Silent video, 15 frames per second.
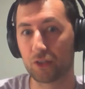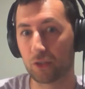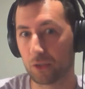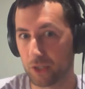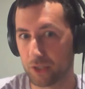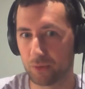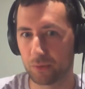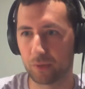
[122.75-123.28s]

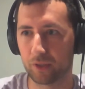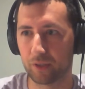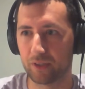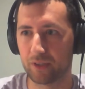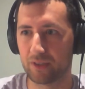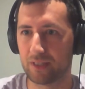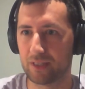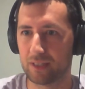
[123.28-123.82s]

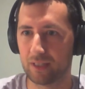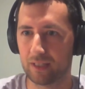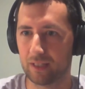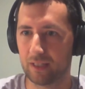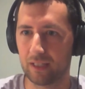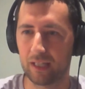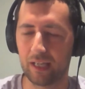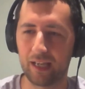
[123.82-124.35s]
crosswords,
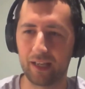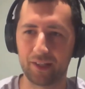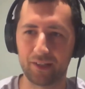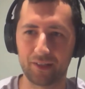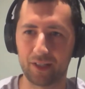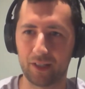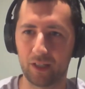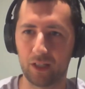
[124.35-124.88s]

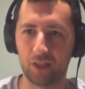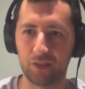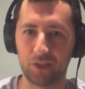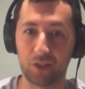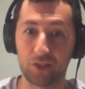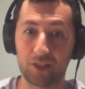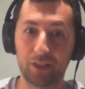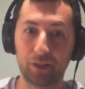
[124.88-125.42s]
and
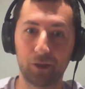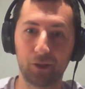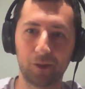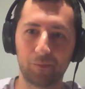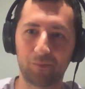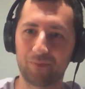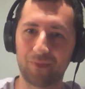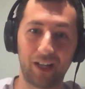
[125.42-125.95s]
those
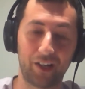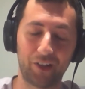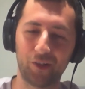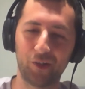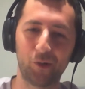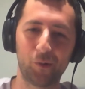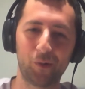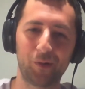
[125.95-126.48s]
little, I don't
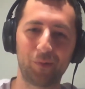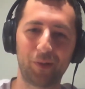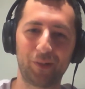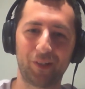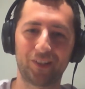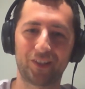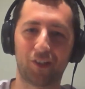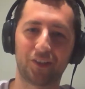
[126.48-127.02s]
know where my
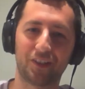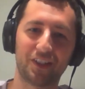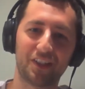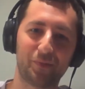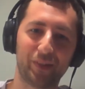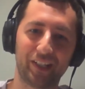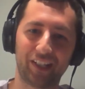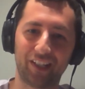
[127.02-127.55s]
parents got these,
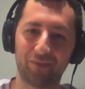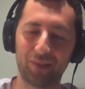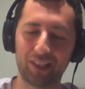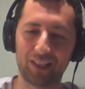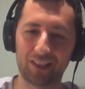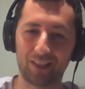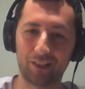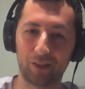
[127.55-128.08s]
but they gave me
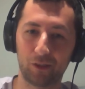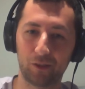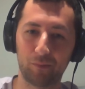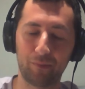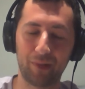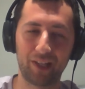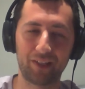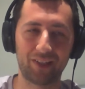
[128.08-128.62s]
these little
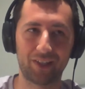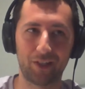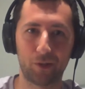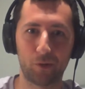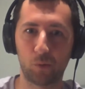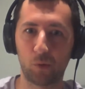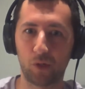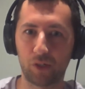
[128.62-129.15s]
Mensa
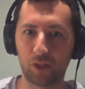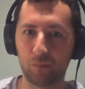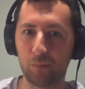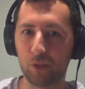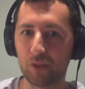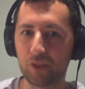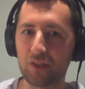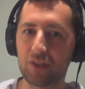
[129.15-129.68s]

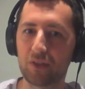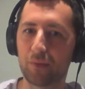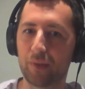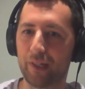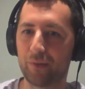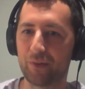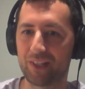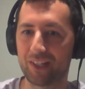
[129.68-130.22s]
workbooks when I
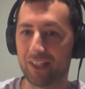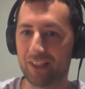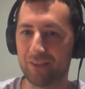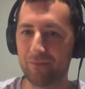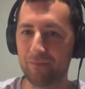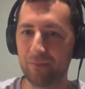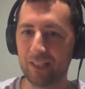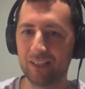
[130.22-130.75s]
was a kid.
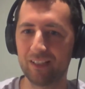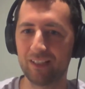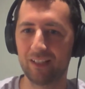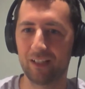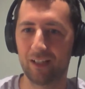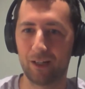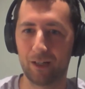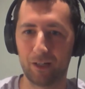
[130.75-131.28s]

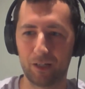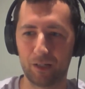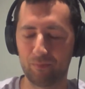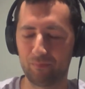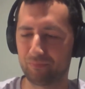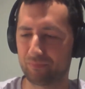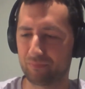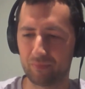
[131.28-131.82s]

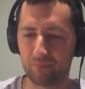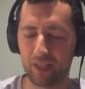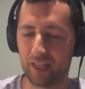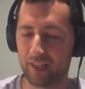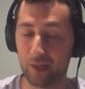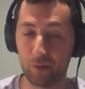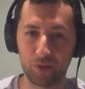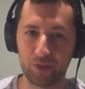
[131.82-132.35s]
And
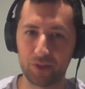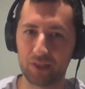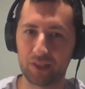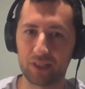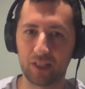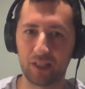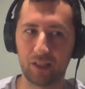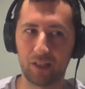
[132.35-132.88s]
I was
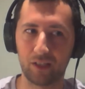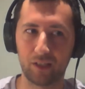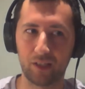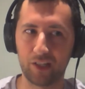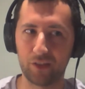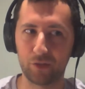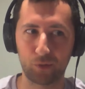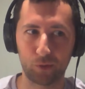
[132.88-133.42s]

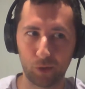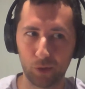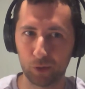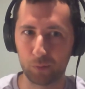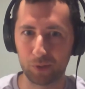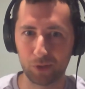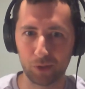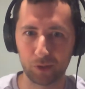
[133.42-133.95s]
enthralled
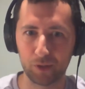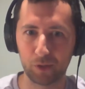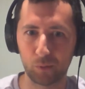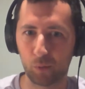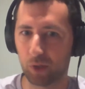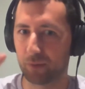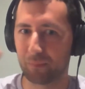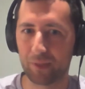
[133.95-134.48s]
with all the
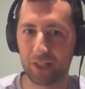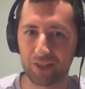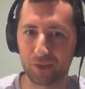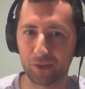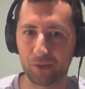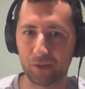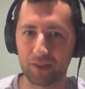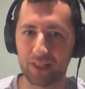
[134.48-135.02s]
word
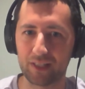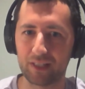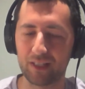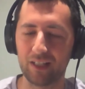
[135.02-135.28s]
puzzles